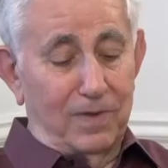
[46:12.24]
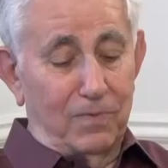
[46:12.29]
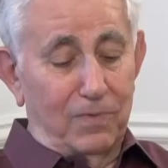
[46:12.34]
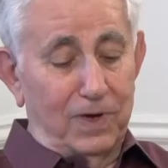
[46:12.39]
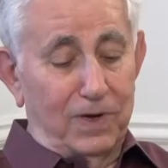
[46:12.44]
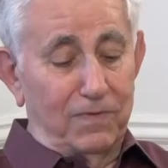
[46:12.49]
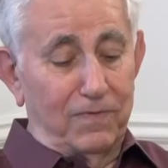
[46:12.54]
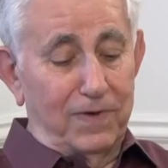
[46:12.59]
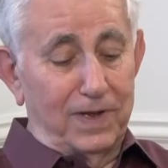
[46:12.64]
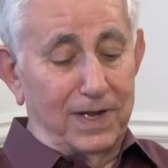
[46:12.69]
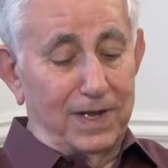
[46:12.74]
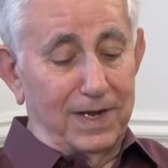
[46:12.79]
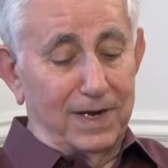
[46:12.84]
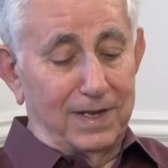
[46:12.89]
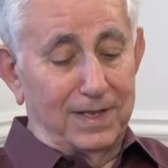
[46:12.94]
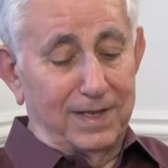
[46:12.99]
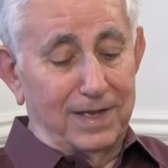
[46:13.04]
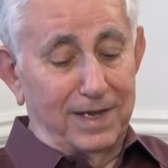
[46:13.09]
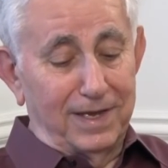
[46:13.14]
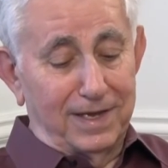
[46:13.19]
when we are
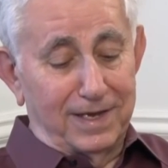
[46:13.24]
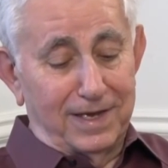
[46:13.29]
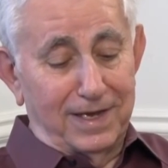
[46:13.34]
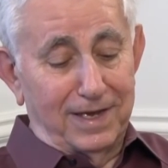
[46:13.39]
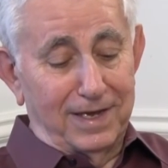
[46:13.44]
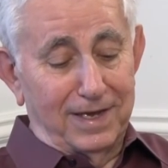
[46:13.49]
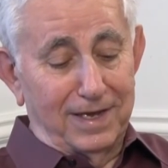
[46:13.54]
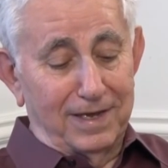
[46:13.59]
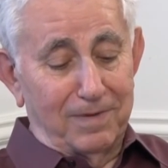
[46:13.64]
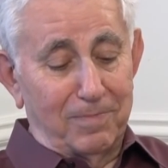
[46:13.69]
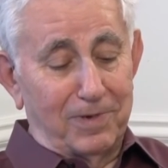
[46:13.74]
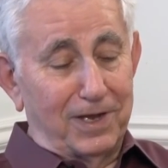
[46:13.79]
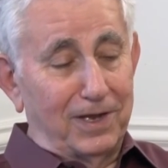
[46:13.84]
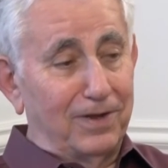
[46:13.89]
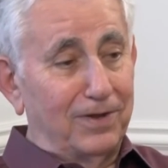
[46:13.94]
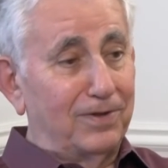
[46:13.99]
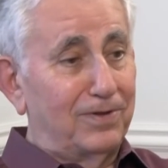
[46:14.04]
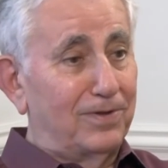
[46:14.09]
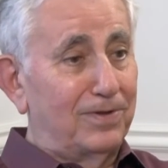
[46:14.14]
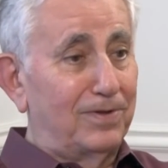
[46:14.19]
thinking
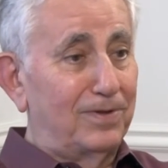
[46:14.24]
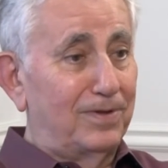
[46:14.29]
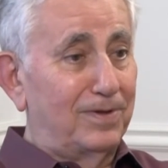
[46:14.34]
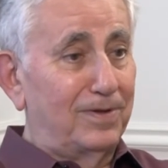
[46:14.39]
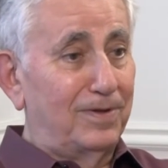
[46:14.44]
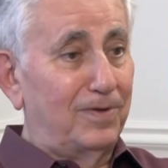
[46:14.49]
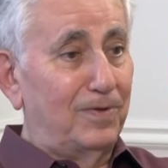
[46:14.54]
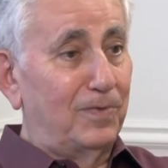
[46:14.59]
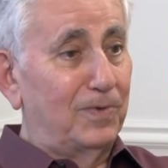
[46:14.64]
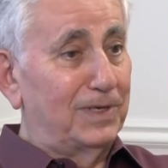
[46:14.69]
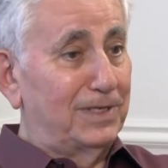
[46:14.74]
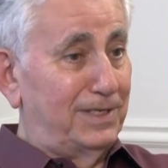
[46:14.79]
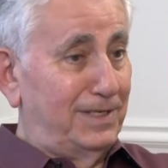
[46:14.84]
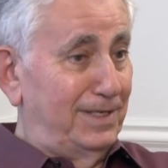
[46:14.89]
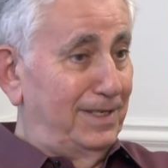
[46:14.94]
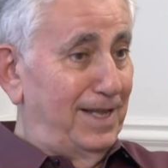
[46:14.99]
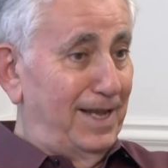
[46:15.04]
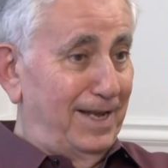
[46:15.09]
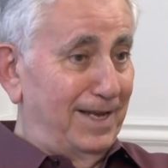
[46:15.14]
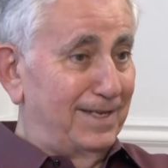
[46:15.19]
about
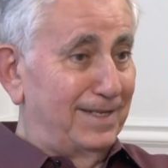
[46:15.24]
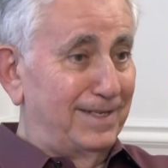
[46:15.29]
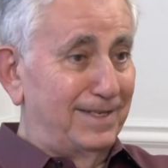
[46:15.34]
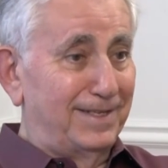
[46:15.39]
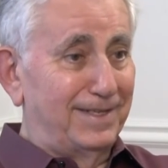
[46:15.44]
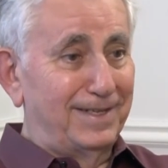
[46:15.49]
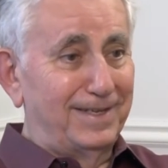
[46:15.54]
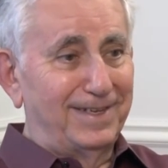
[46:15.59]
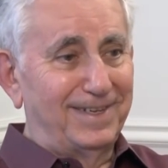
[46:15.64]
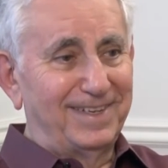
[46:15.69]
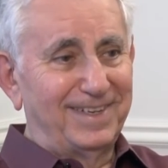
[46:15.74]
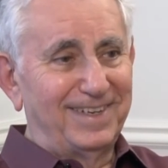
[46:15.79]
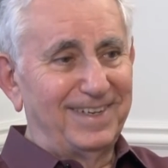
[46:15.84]
what's next,